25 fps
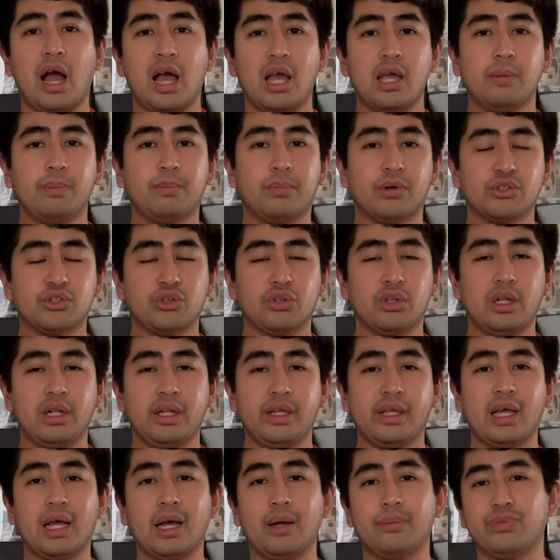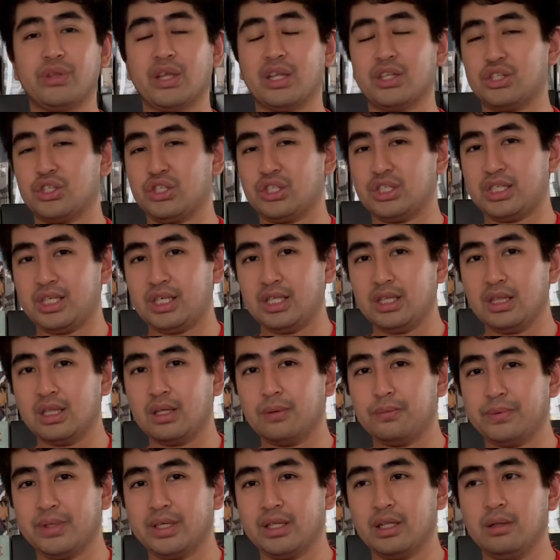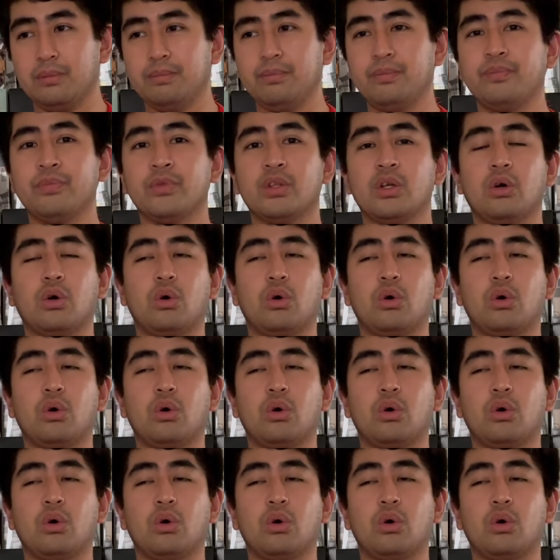I personally have not seen the film